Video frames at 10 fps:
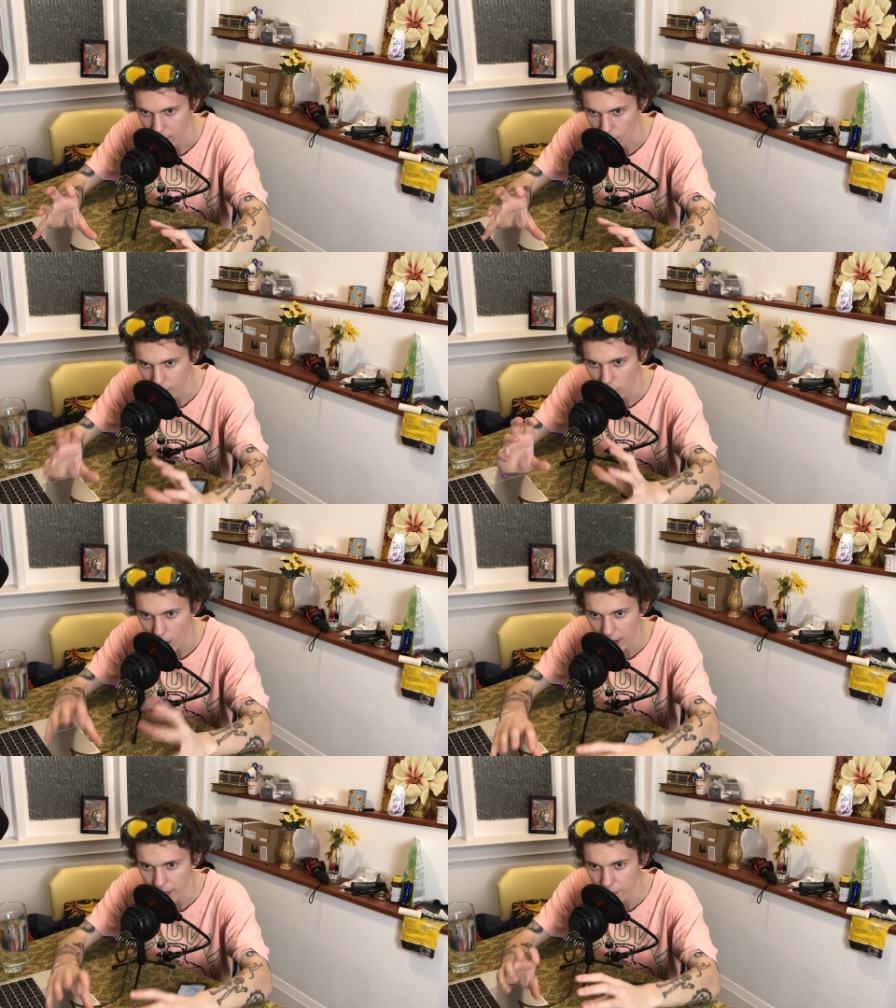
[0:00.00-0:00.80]
When you're
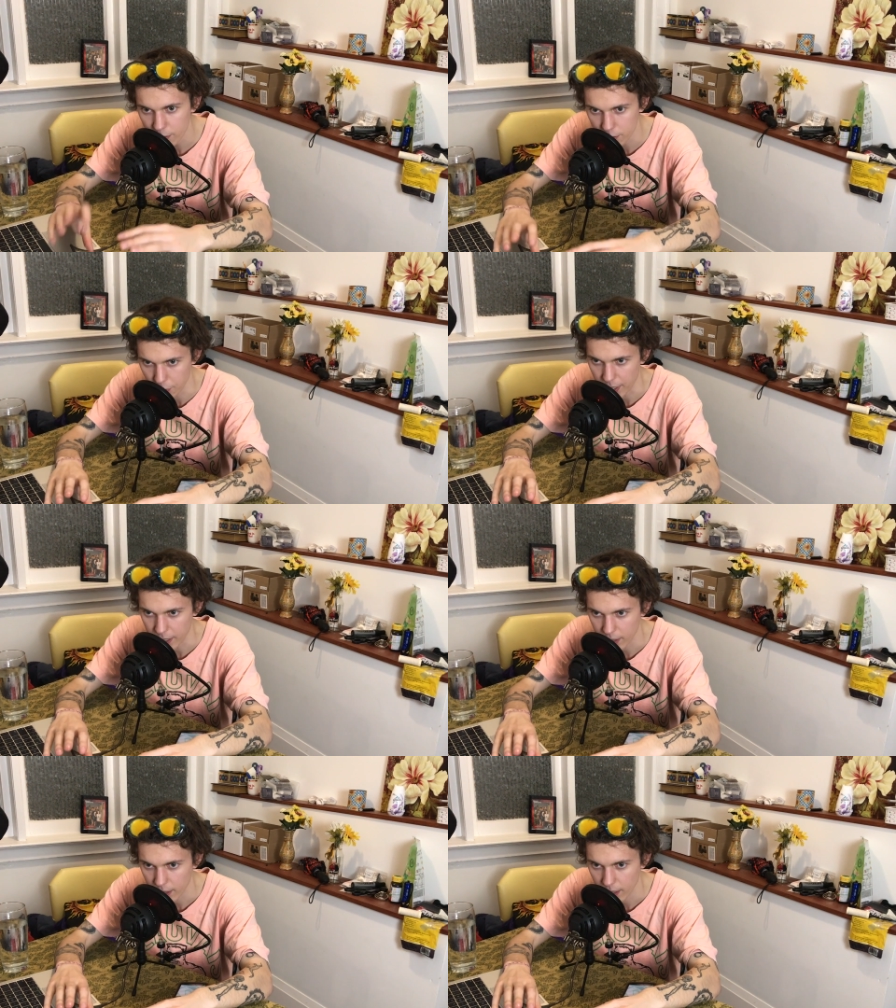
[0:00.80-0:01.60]
walking down the
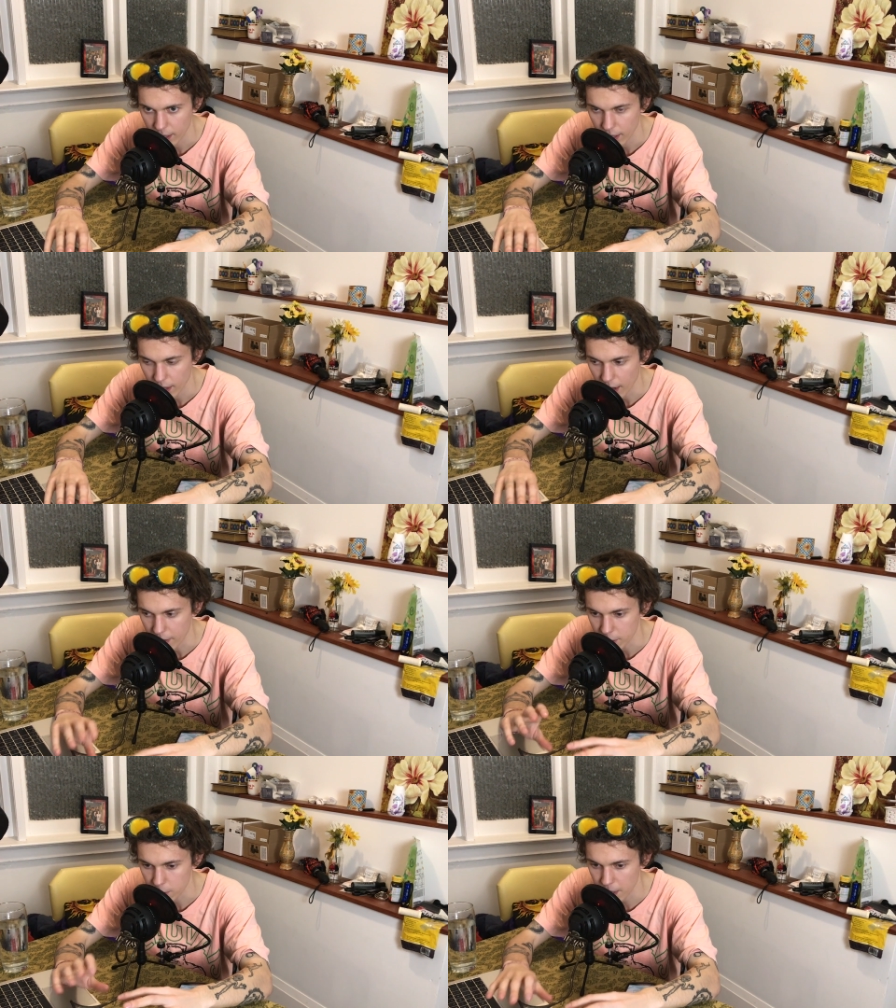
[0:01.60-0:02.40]
street,
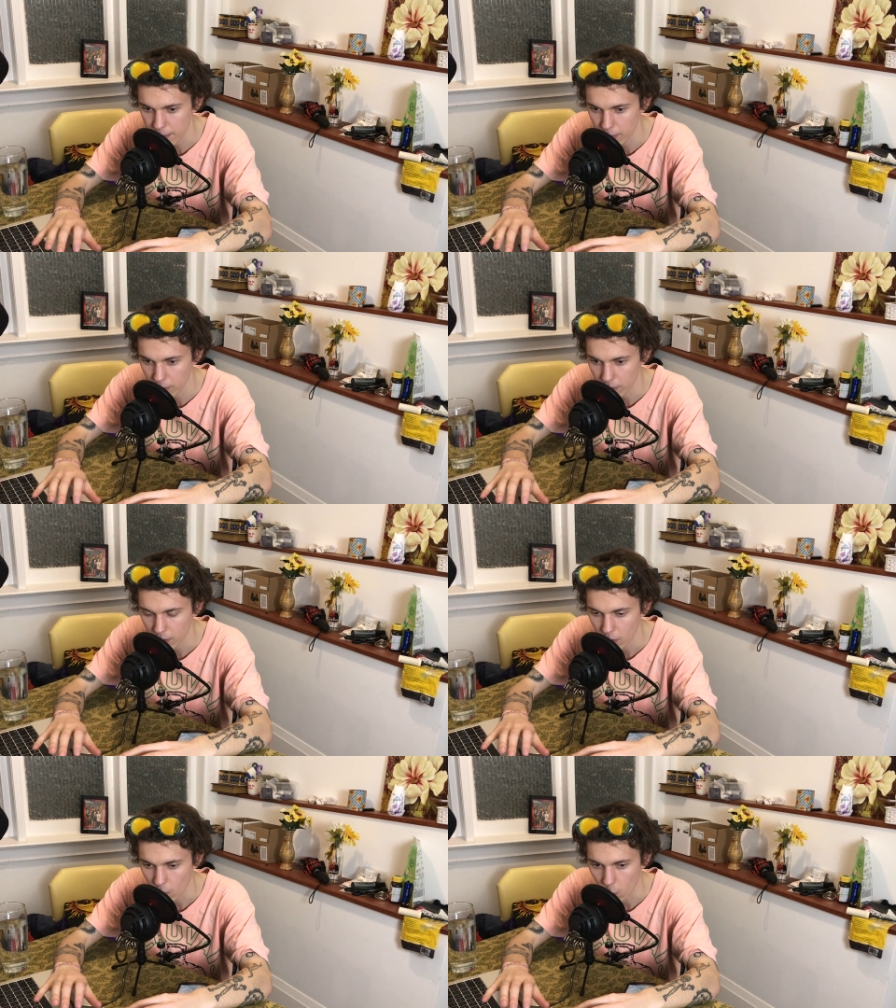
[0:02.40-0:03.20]
and these
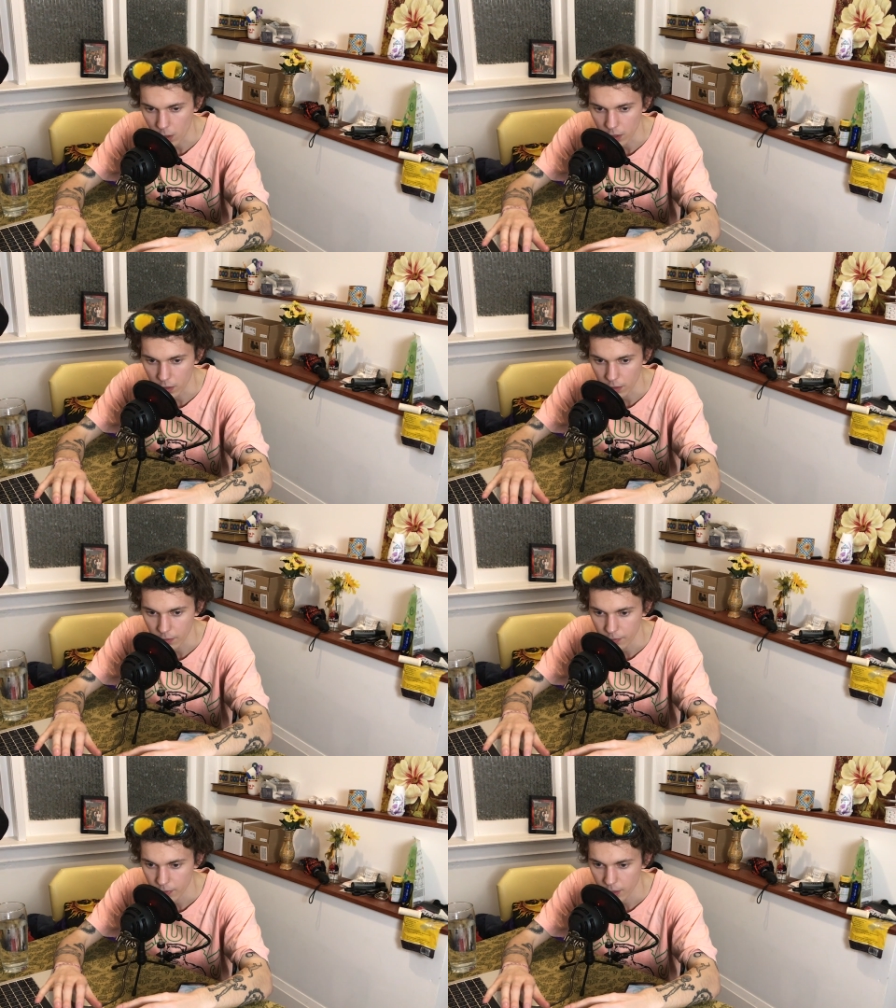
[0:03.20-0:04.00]
people will